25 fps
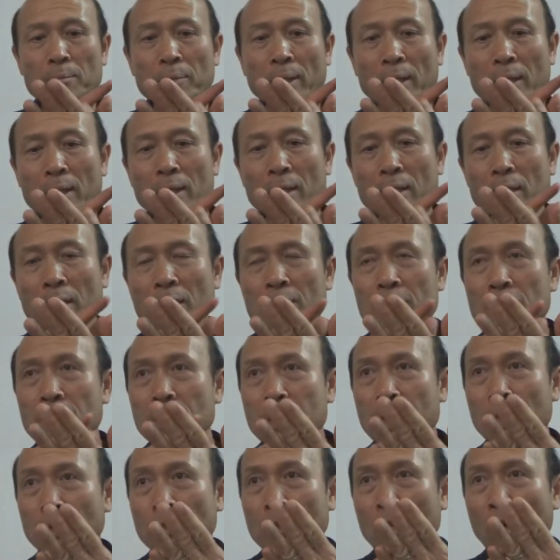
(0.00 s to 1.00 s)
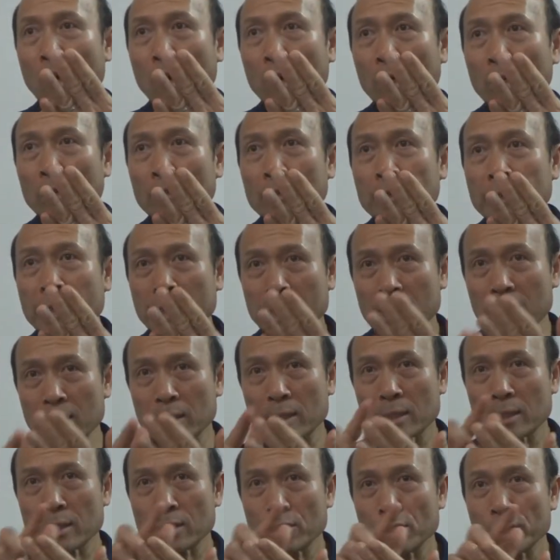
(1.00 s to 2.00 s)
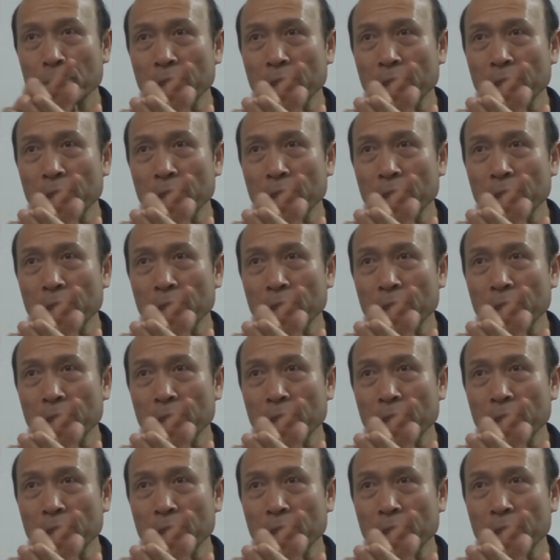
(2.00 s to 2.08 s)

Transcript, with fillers: But let me tell you, all this